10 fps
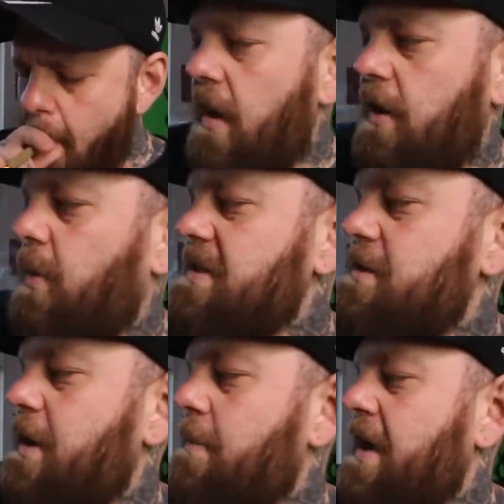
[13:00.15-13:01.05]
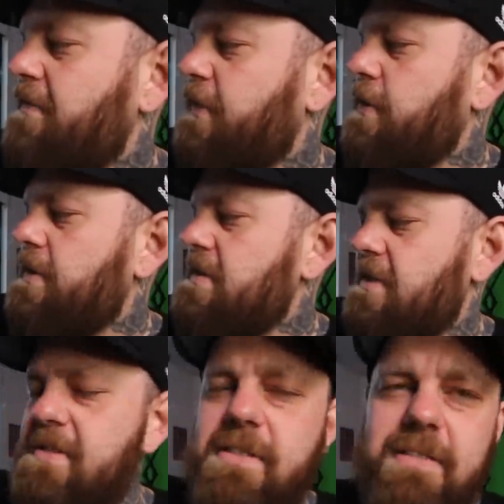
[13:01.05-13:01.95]
And it wasn't my main focus.
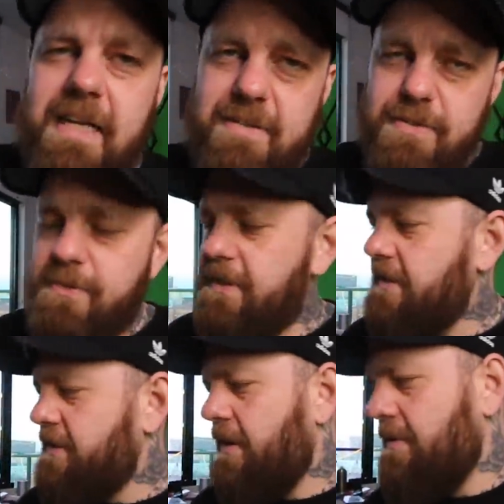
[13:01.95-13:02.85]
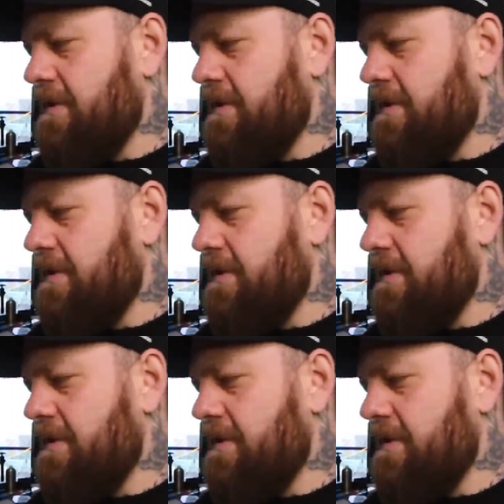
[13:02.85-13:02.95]
I was still tattooing, so I